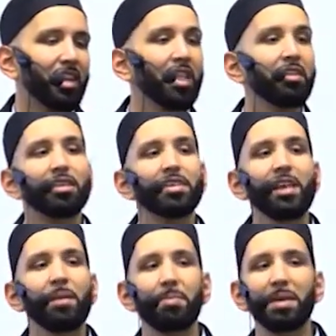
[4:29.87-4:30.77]
And there are
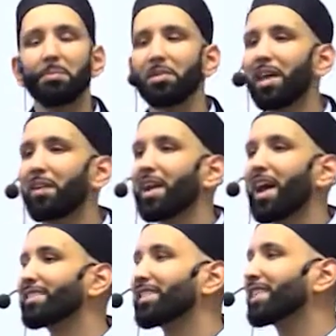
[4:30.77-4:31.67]
some people that are
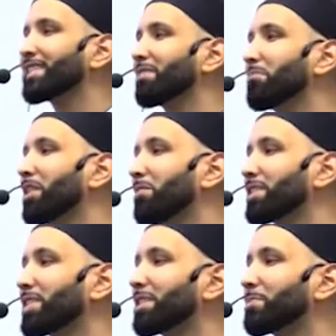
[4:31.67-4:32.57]
not tested with
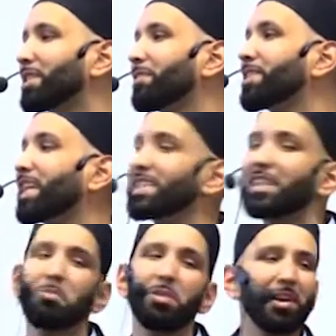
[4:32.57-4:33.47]
those things, but they're
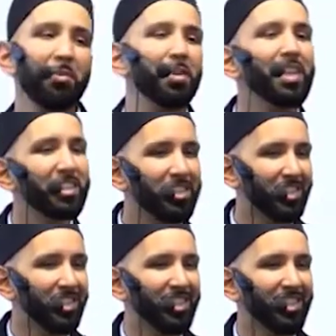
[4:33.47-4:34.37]
tested with their
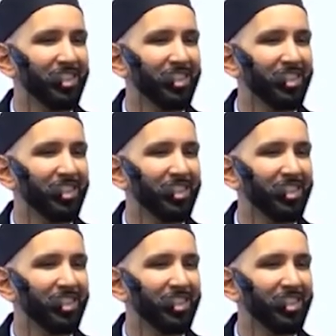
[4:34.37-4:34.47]
religion.